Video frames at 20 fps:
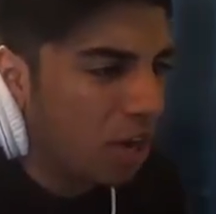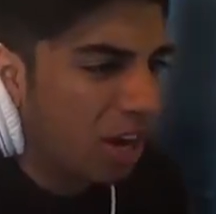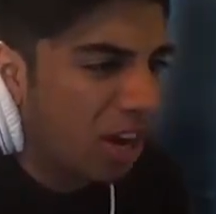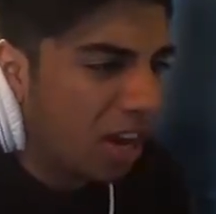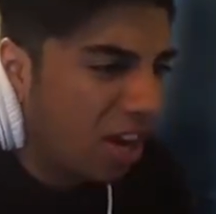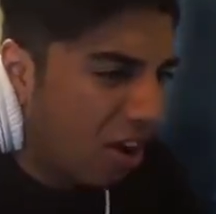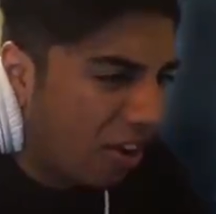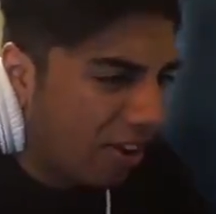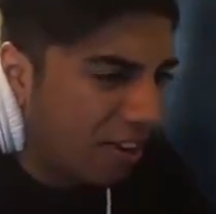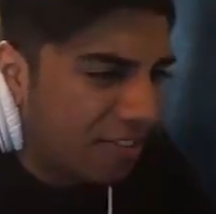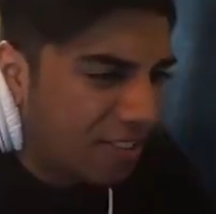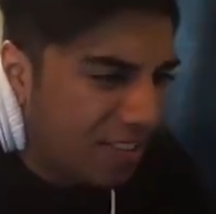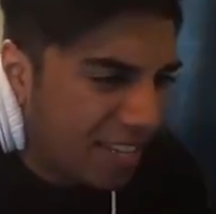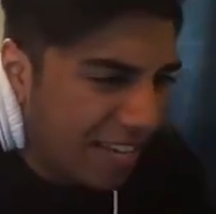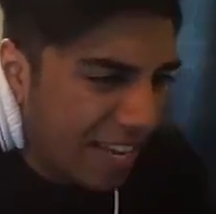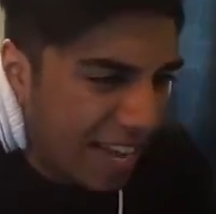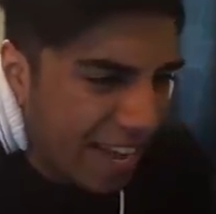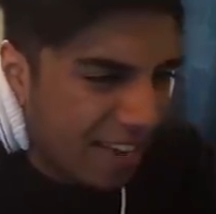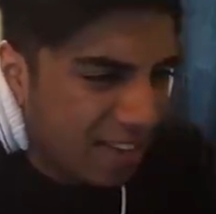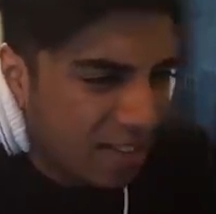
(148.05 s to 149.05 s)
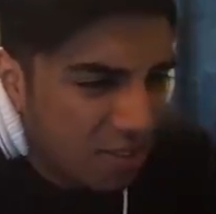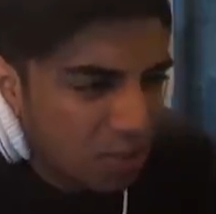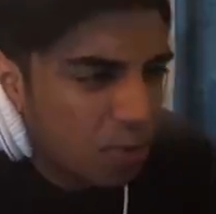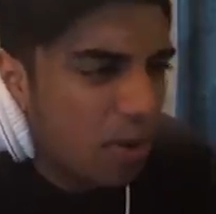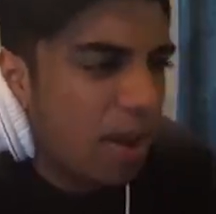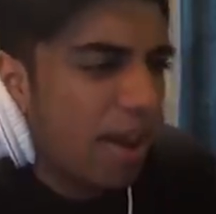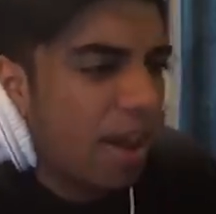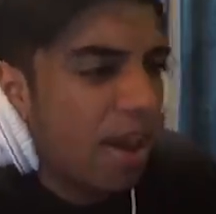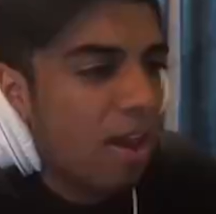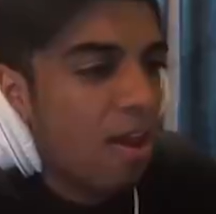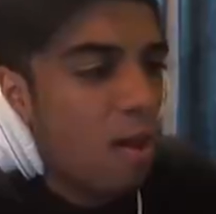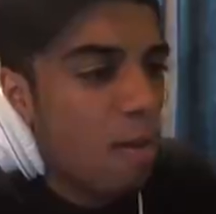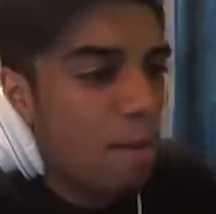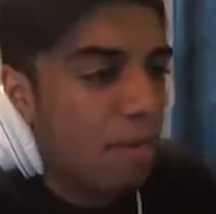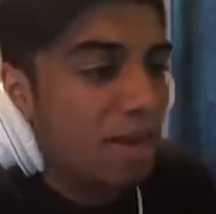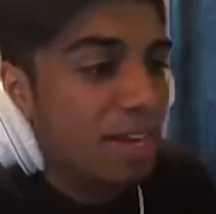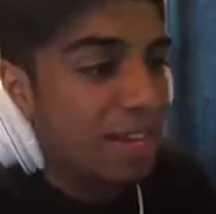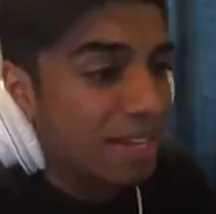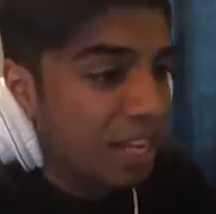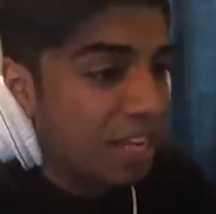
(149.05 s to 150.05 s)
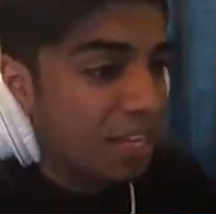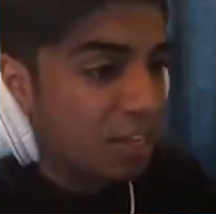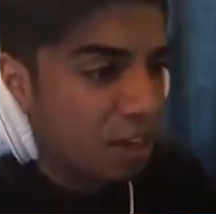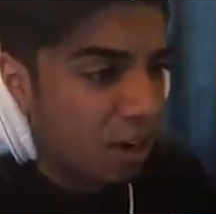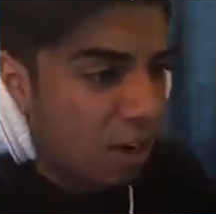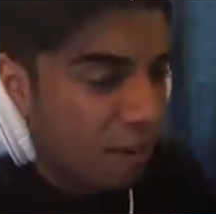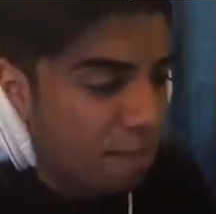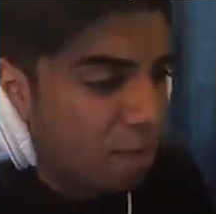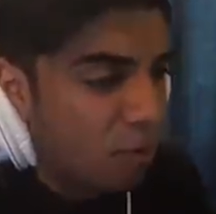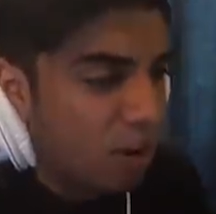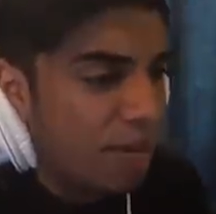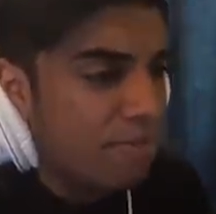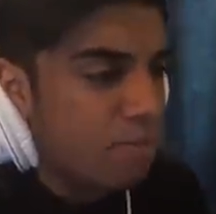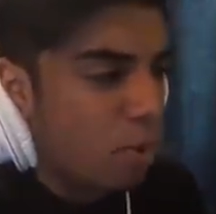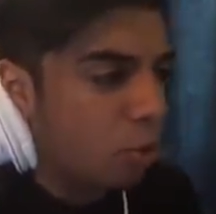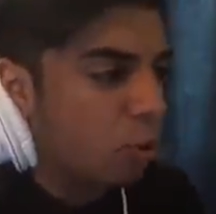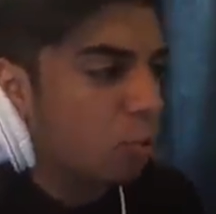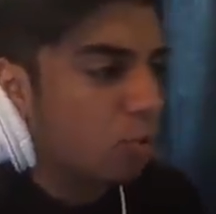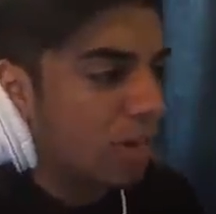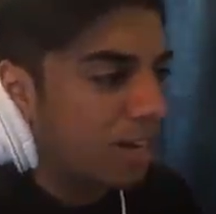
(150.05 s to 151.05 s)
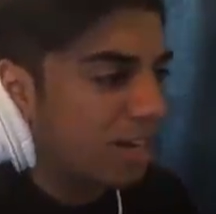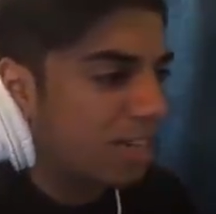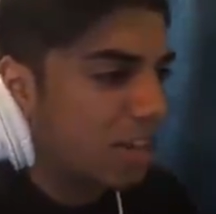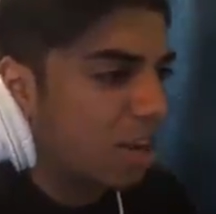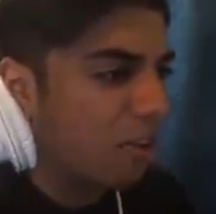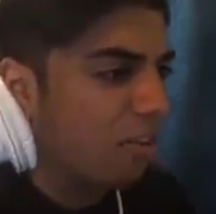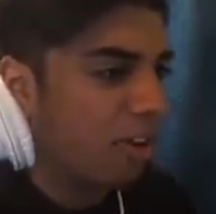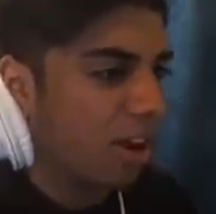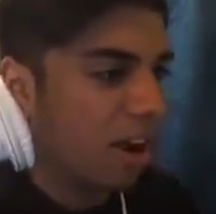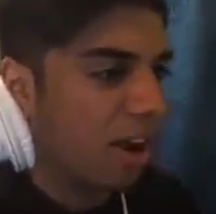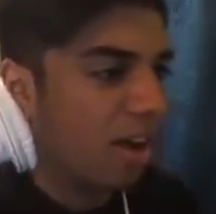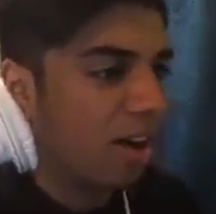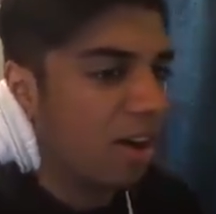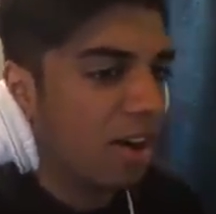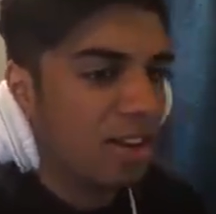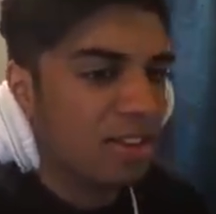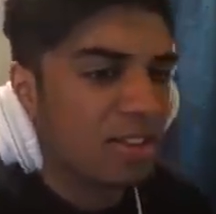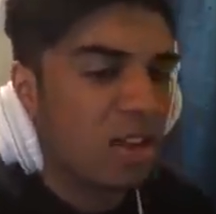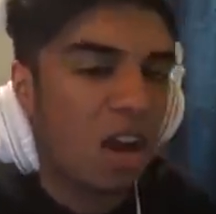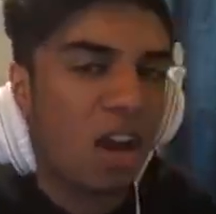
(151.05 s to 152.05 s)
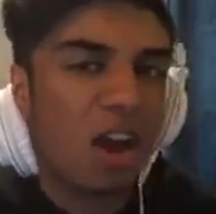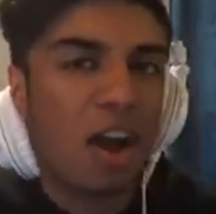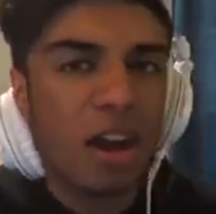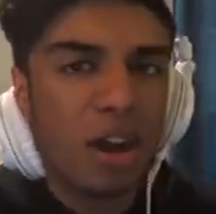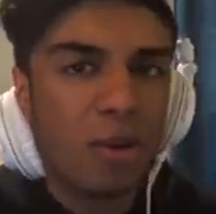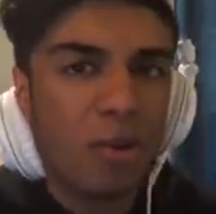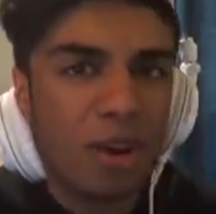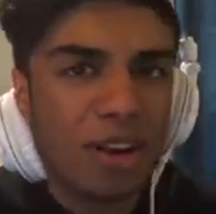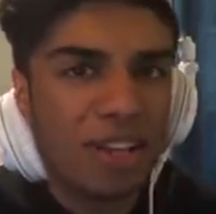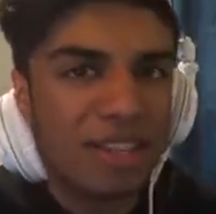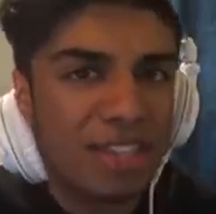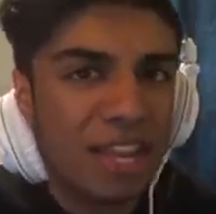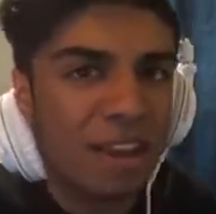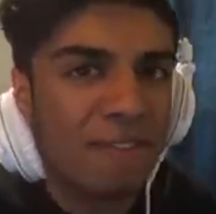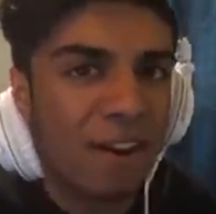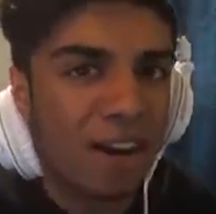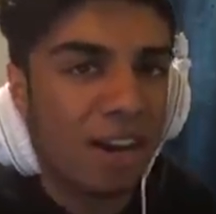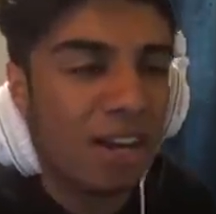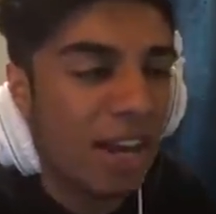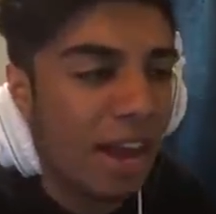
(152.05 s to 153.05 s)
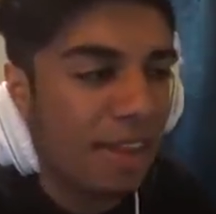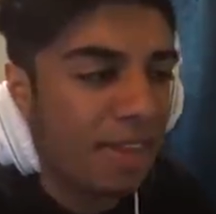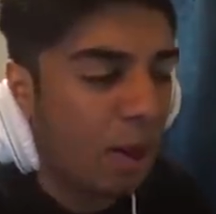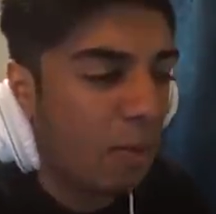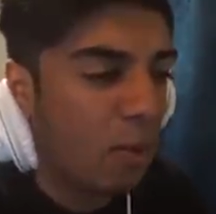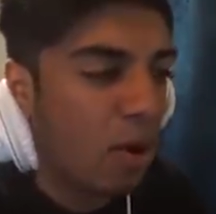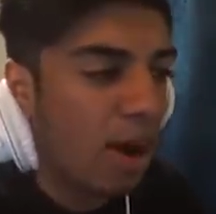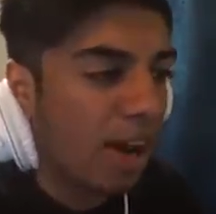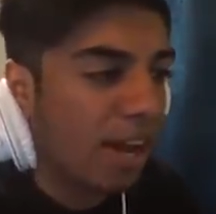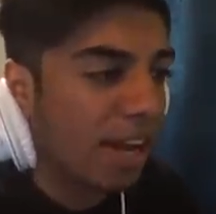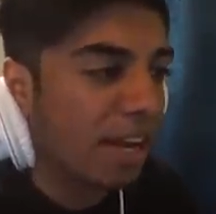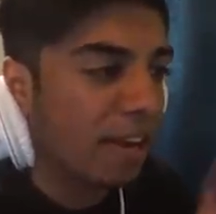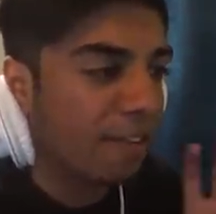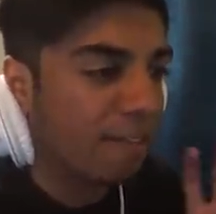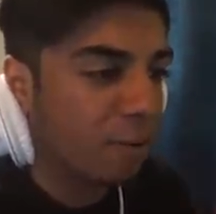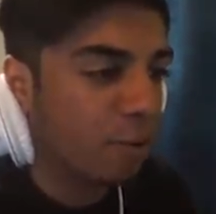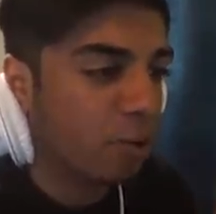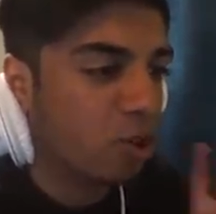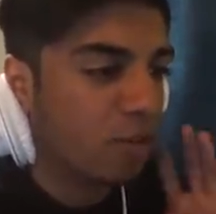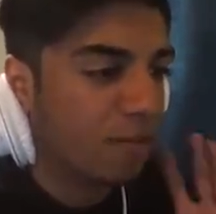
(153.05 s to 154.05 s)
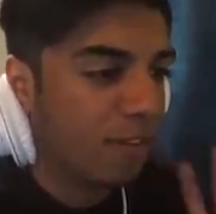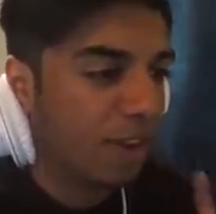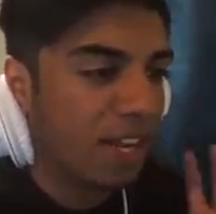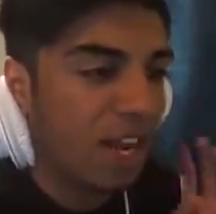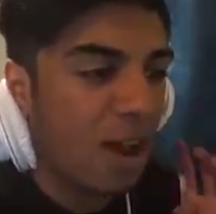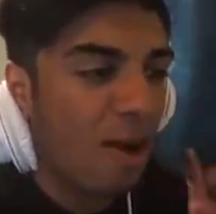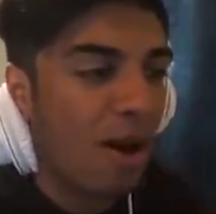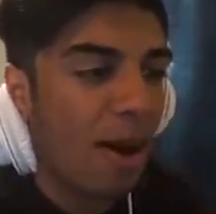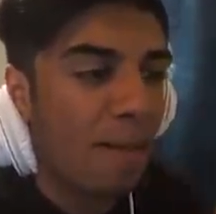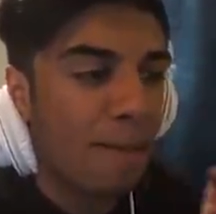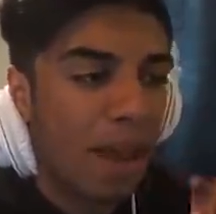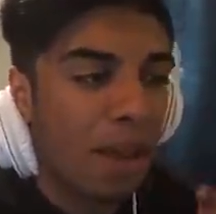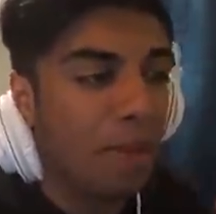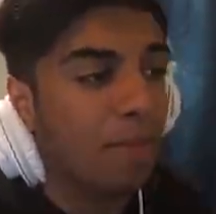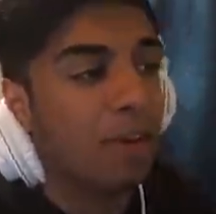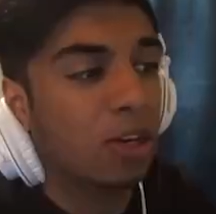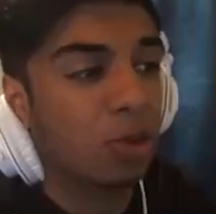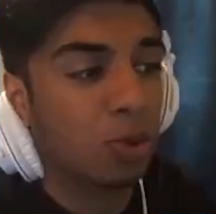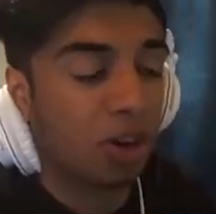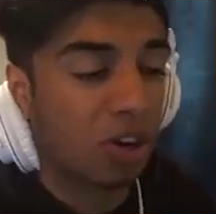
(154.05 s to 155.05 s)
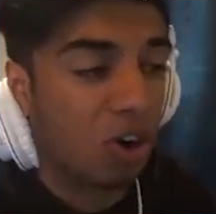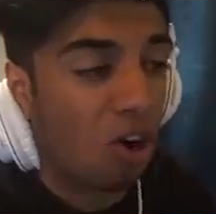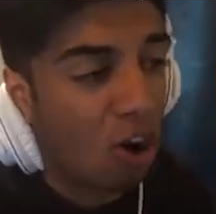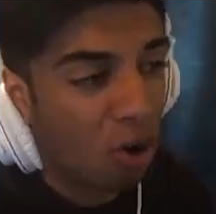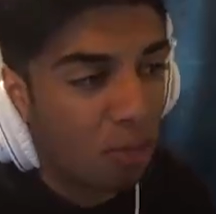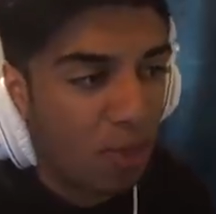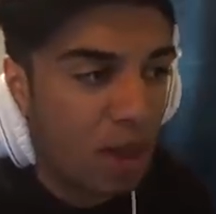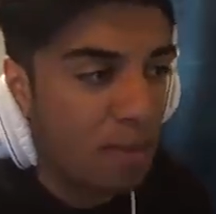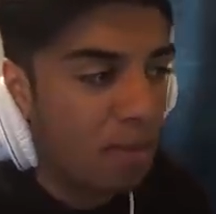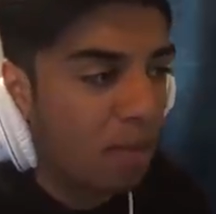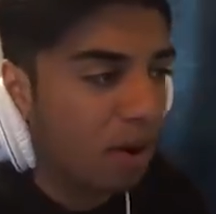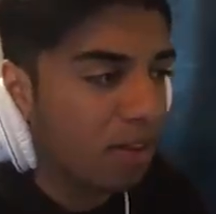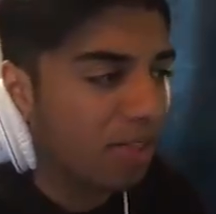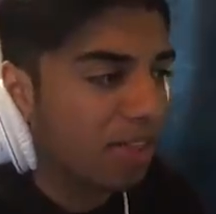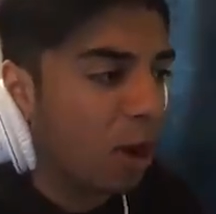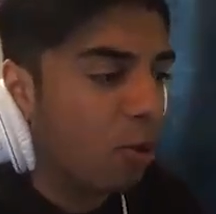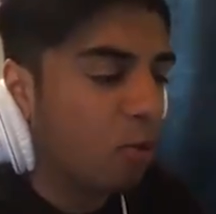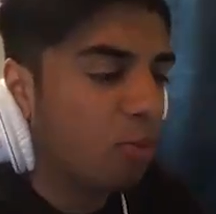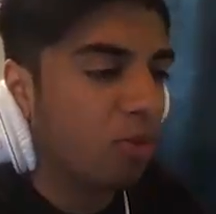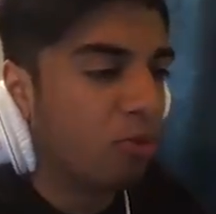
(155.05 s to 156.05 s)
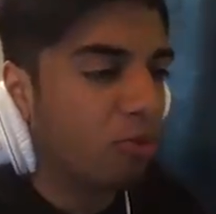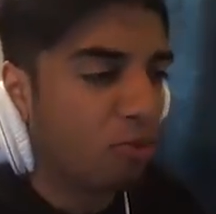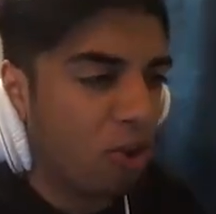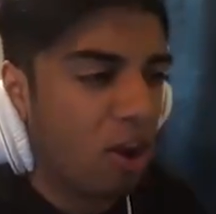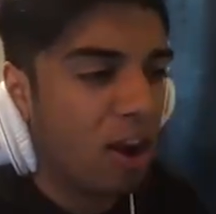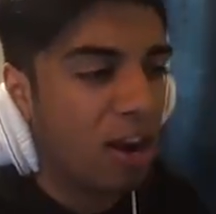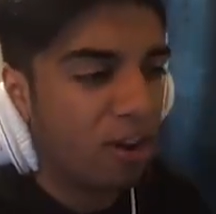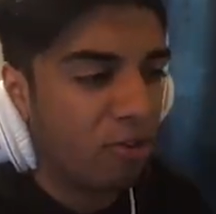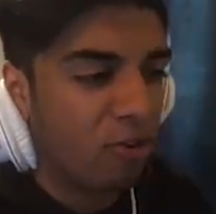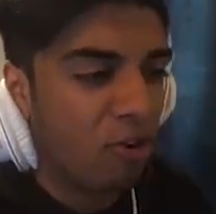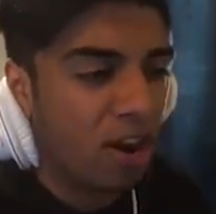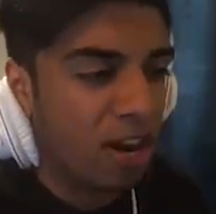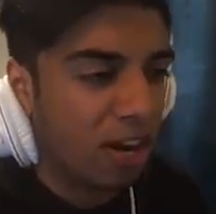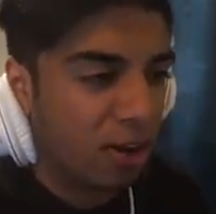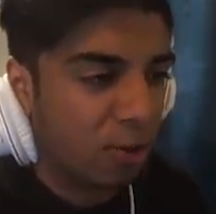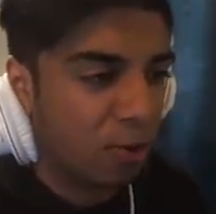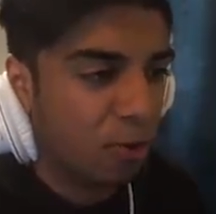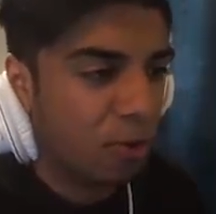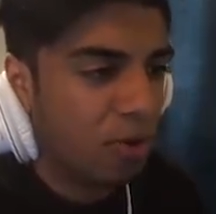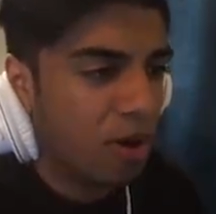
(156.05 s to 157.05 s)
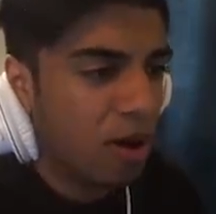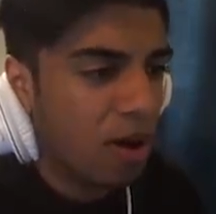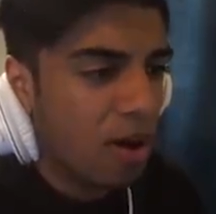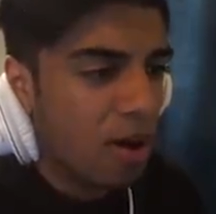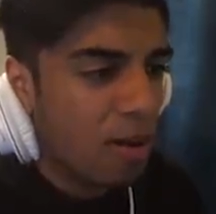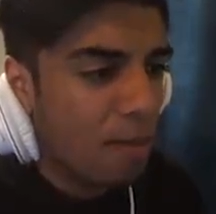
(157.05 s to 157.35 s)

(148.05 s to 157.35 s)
You can kind of see into it, but it's, it's like a fully modelled interior. So I kind of want to see if I can get that working in a future video and maybe do a cockpit mod. That would be really, really cool.